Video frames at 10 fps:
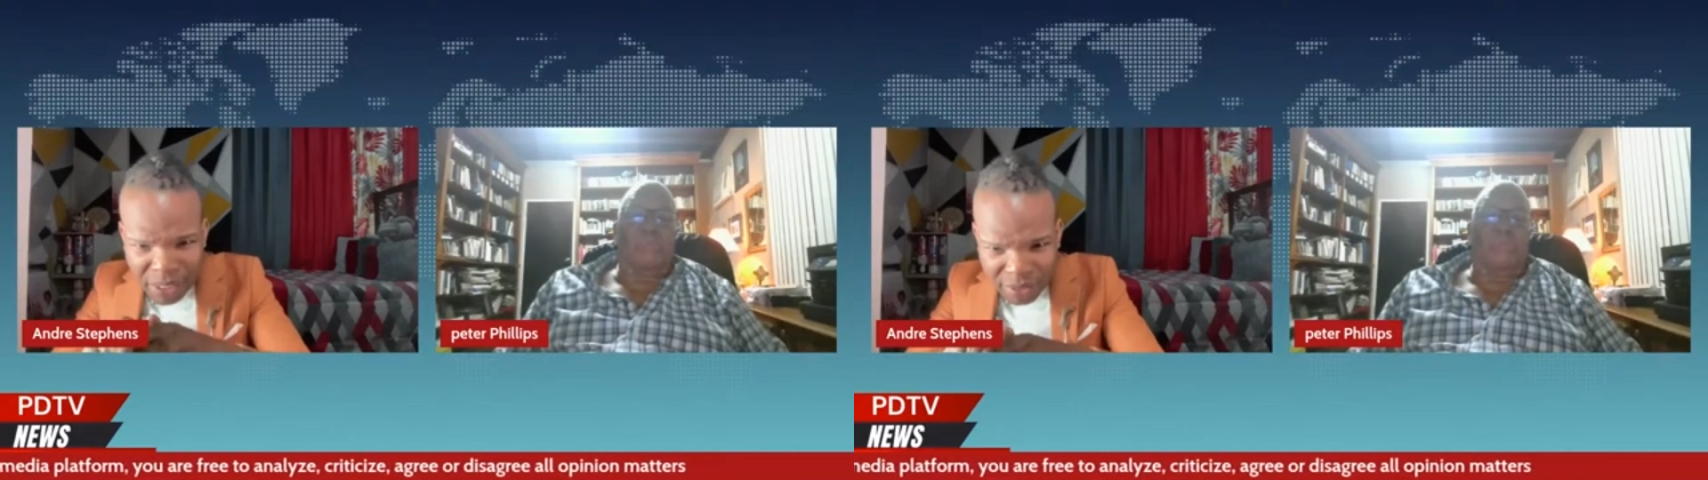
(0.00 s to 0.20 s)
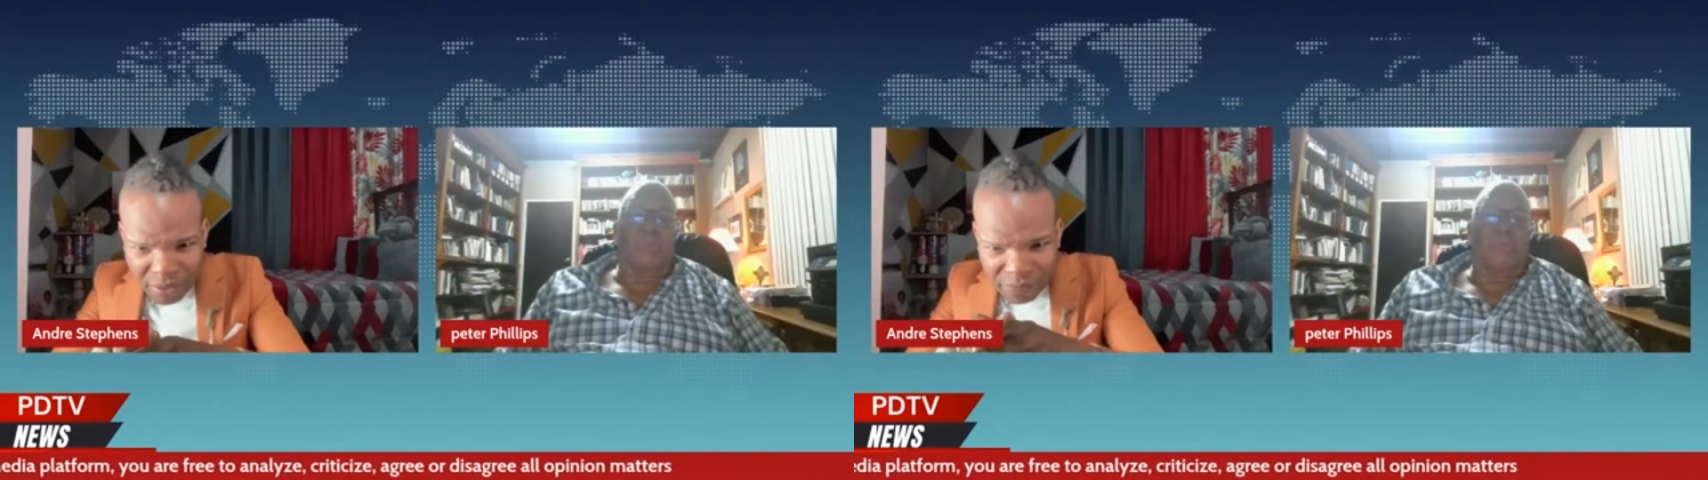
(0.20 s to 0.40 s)

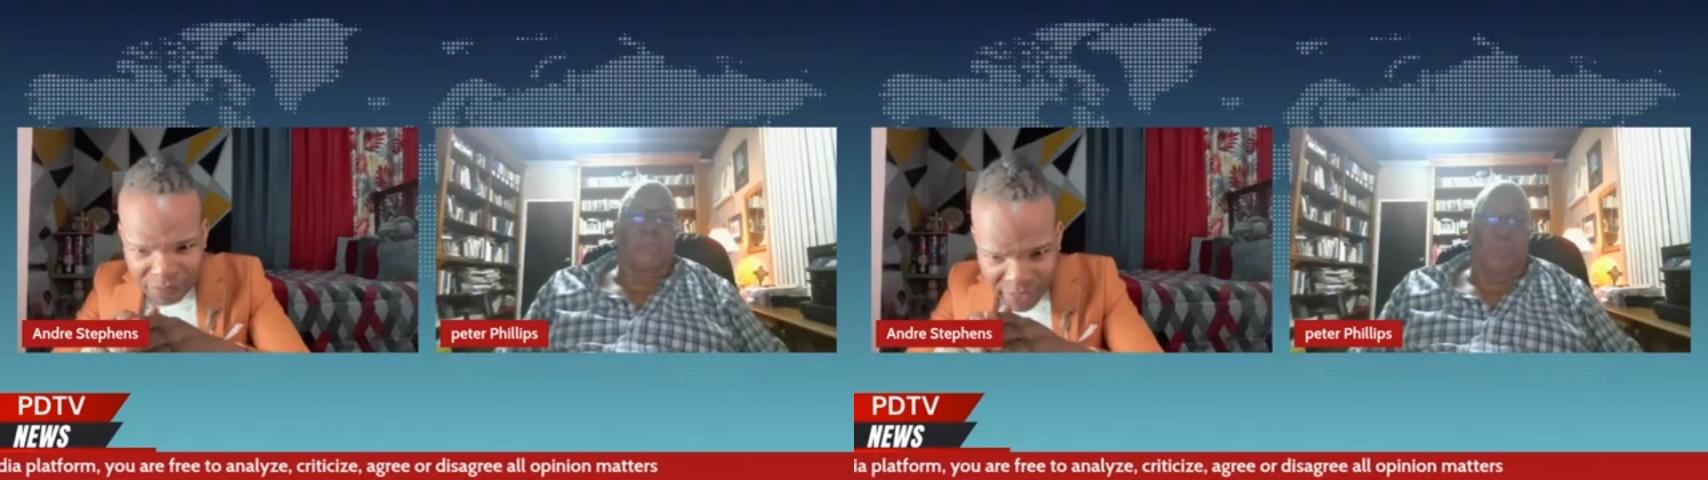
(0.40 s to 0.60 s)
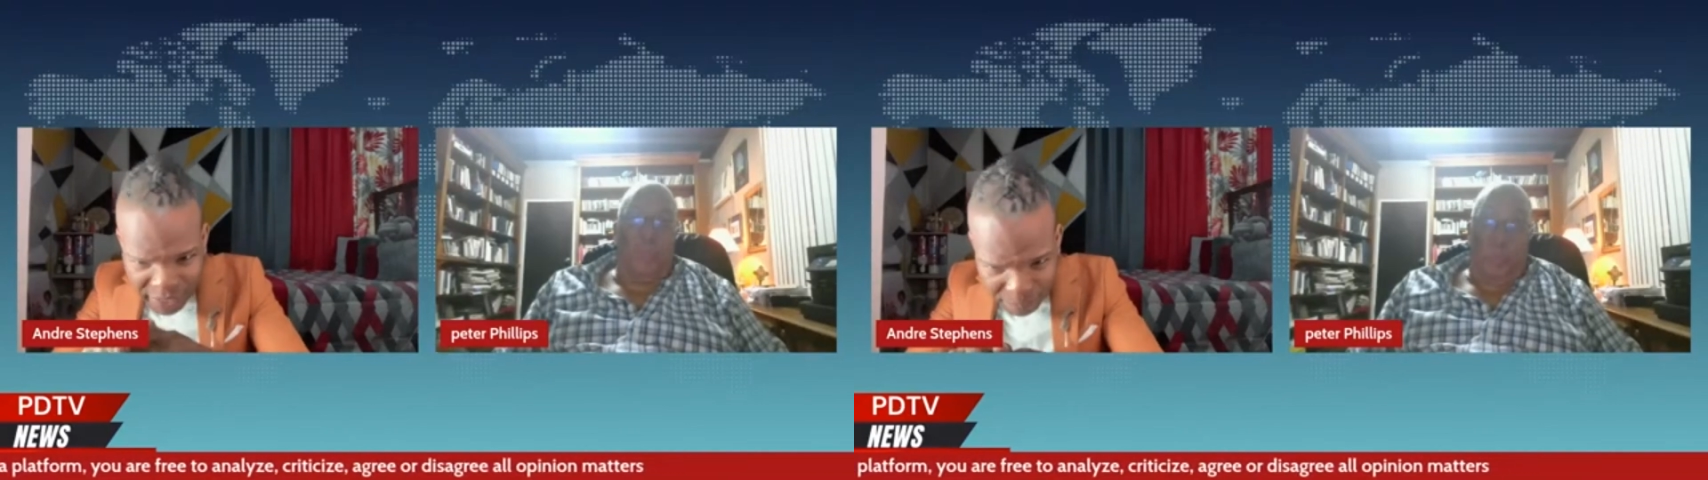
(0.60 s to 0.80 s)
Peter
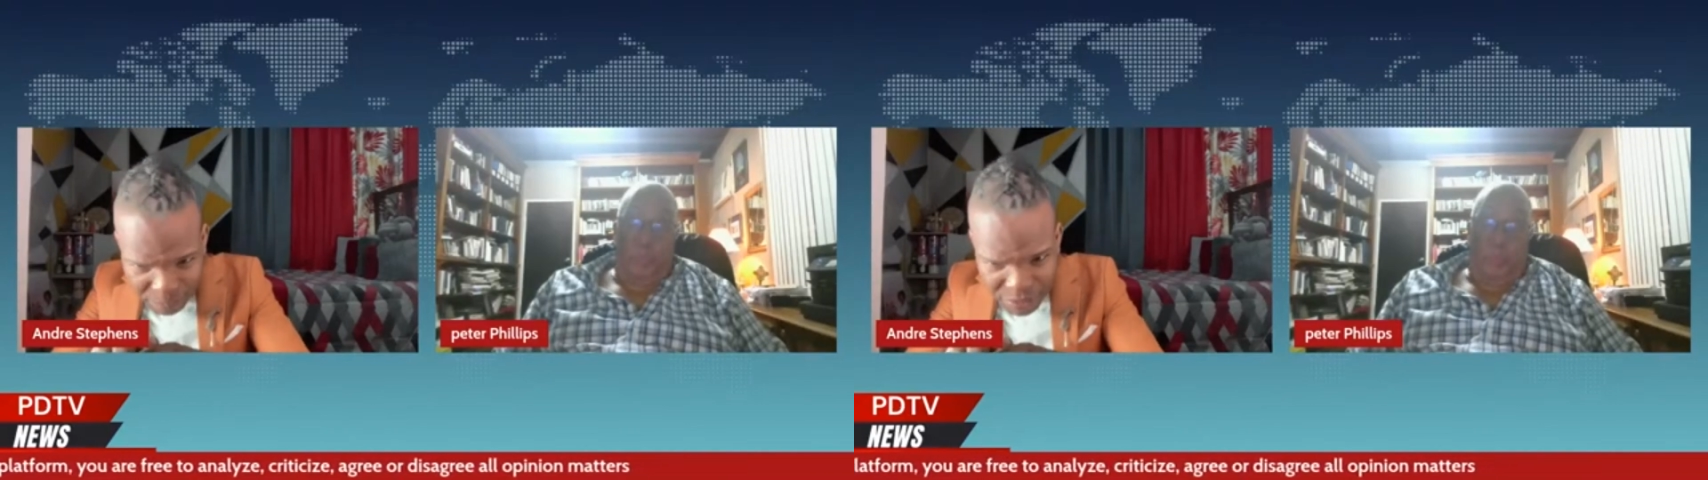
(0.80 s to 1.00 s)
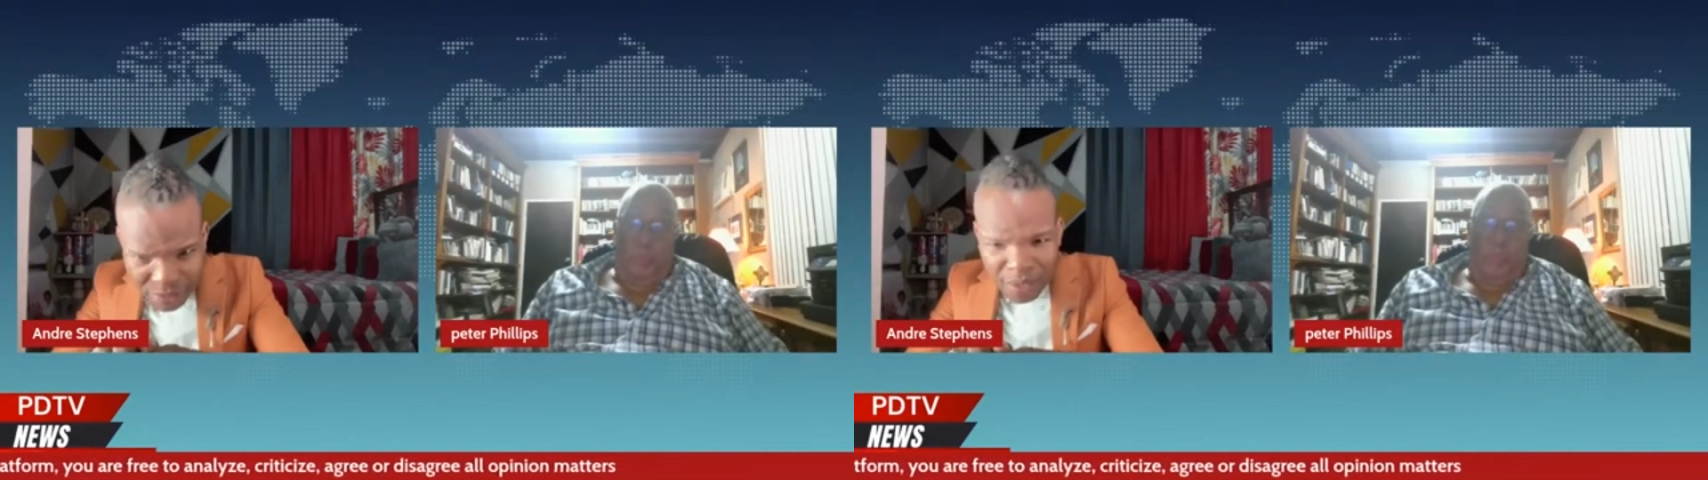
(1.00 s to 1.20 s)

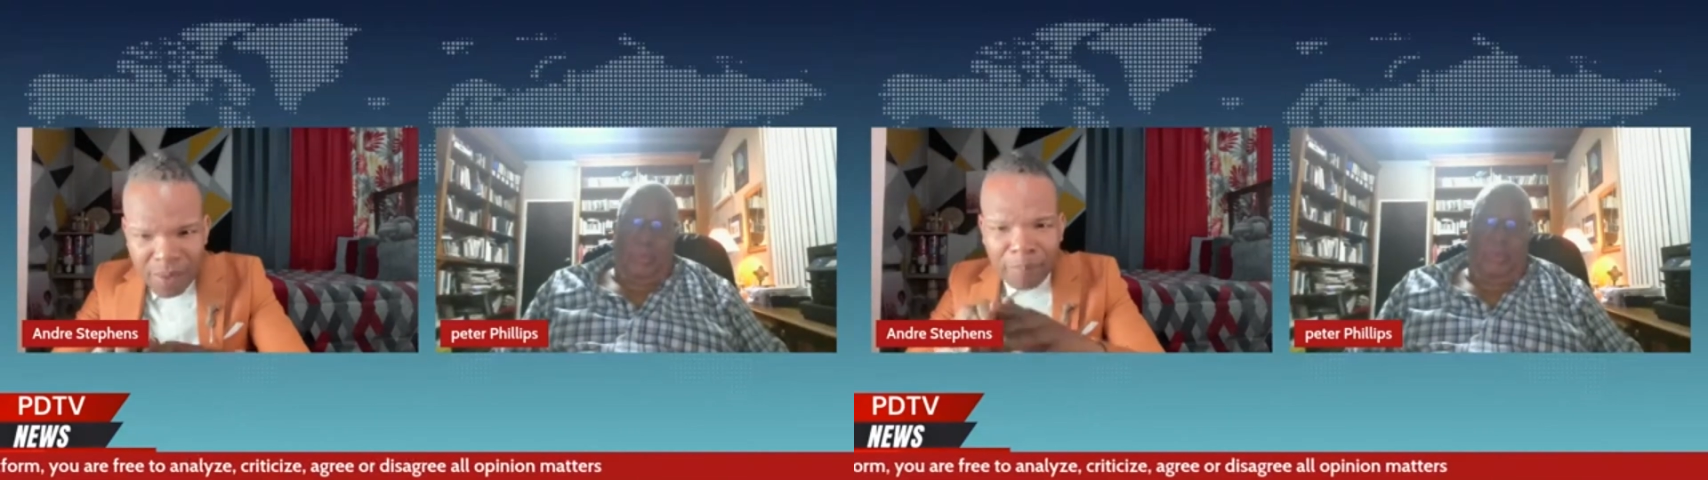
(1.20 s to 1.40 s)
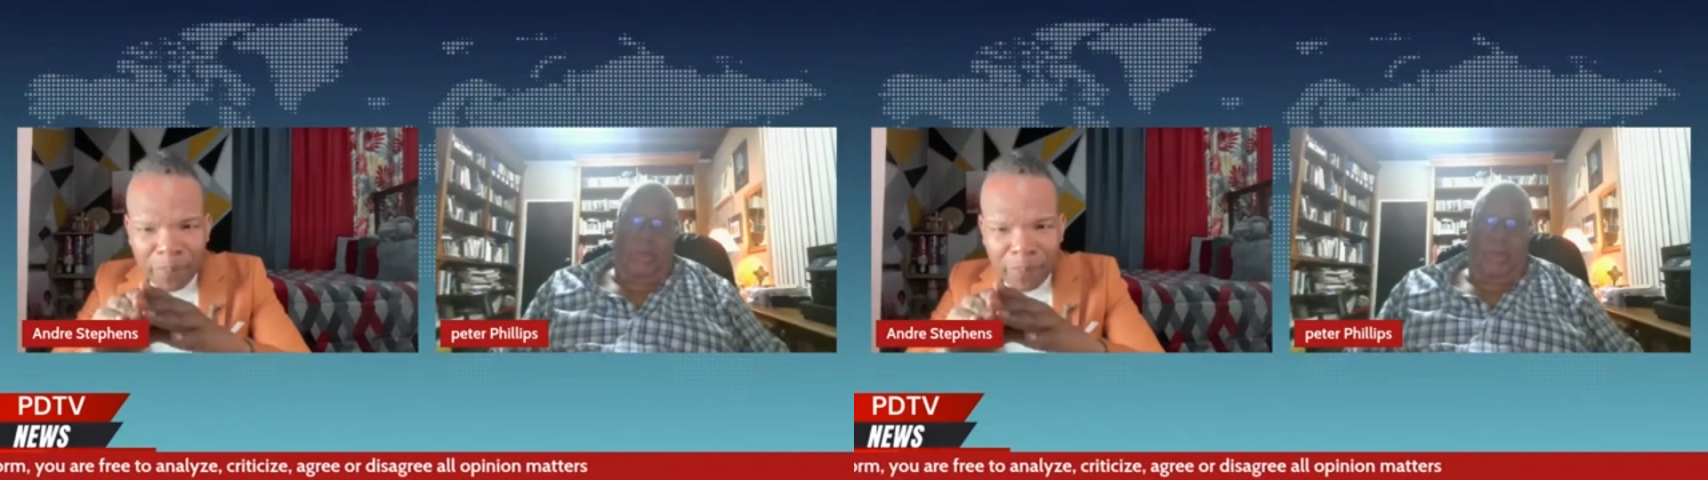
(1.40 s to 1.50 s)
Phillips.